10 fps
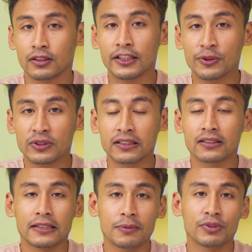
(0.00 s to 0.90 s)
still using the
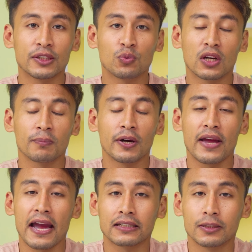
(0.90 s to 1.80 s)
same 3-in-1
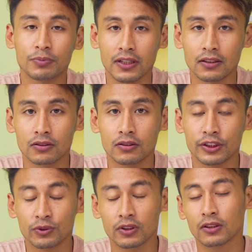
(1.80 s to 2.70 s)
bioactive sensor
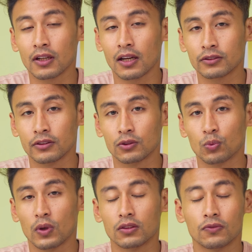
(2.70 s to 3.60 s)
used on the last year's
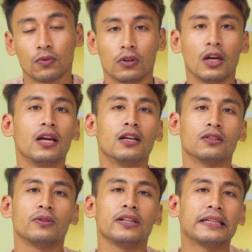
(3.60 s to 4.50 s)
Watch 4.
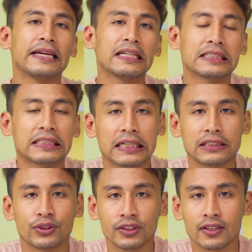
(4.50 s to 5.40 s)
So it gets 3
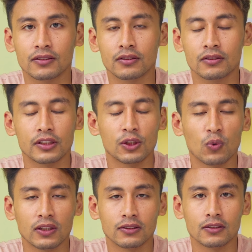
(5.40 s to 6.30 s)
sensors,
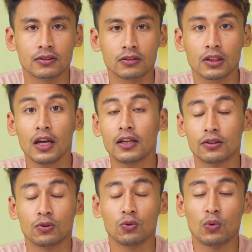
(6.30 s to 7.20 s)
3-in-1 sensors.
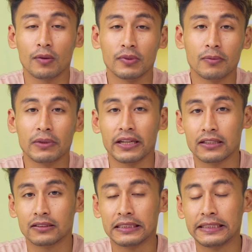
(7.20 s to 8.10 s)
So one of them
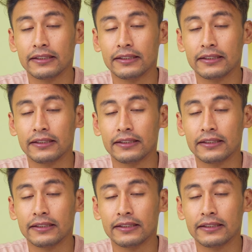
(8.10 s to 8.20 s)
is the